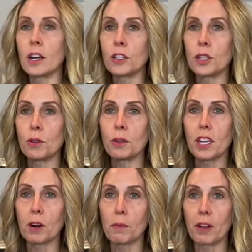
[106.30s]
2
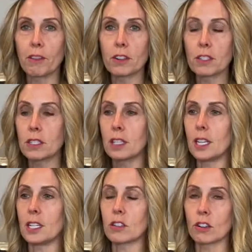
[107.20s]
nail buffers.
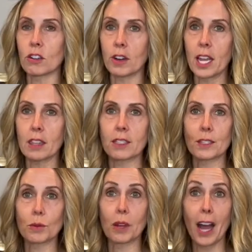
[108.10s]
These are great. This
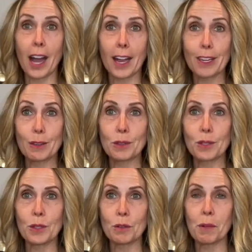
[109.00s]
is what I use
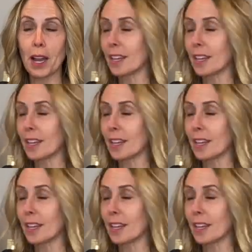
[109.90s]
to do my